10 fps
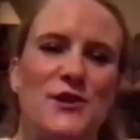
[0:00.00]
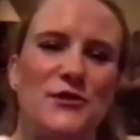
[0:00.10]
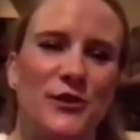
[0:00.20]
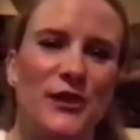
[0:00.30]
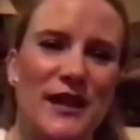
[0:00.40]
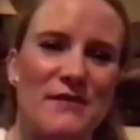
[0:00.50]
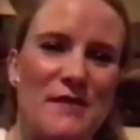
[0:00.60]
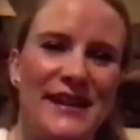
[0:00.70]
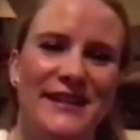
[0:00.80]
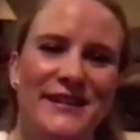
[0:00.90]
thank you for
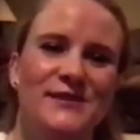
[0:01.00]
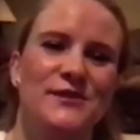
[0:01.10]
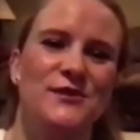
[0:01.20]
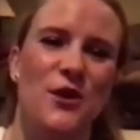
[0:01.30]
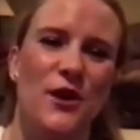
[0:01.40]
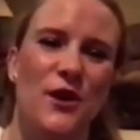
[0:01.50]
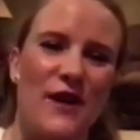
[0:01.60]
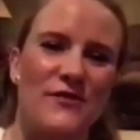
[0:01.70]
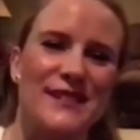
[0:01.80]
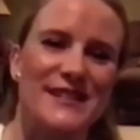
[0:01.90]
letting me
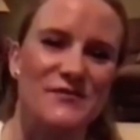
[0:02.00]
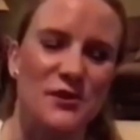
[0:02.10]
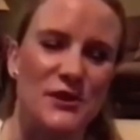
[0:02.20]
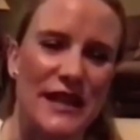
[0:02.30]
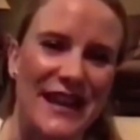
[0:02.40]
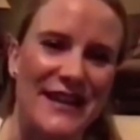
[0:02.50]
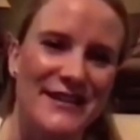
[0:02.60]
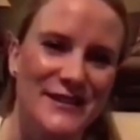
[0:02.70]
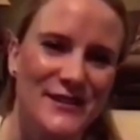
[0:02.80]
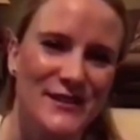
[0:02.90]
choreograph this and for
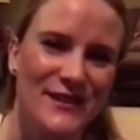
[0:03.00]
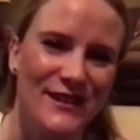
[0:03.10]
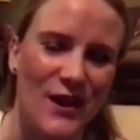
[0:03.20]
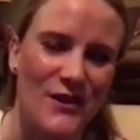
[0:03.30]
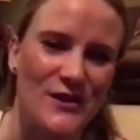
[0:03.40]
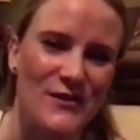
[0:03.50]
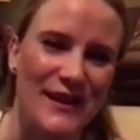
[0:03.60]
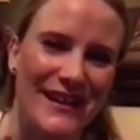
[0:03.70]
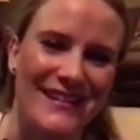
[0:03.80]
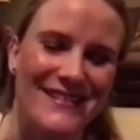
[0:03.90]
singing along
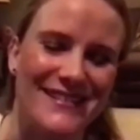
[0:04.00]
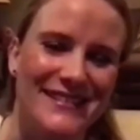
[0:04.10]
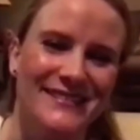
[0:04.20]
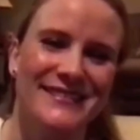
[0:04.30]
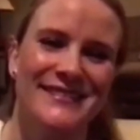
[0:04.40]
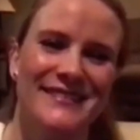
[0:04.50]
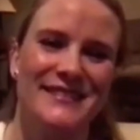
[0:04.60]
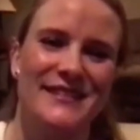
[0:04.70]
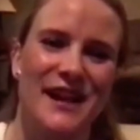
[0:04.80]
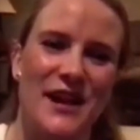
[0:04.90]
to it and
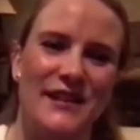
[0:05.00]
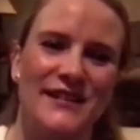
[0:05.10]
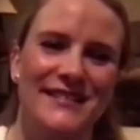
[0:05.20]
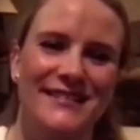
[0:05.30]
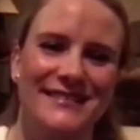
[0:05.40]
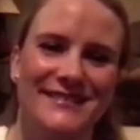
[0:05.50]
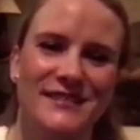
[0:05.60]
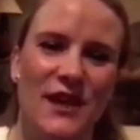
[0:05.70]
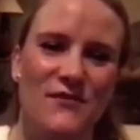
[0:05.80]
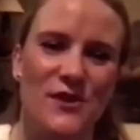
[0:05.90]
I
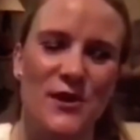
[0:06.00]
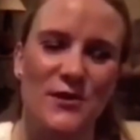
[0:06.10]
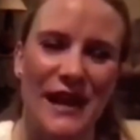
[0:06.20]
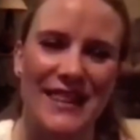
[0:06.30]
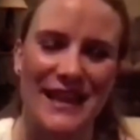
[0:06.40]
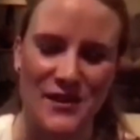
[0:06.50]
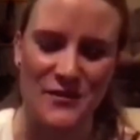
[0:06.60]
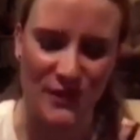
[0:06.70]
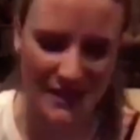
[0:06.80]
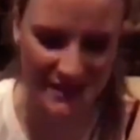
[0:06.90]
love you and I
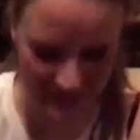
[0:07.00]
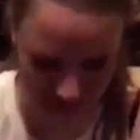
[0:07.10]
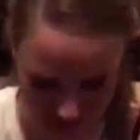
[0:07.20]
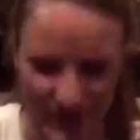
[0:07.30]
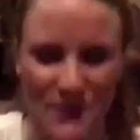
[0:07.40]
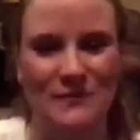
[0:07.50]
thank you for this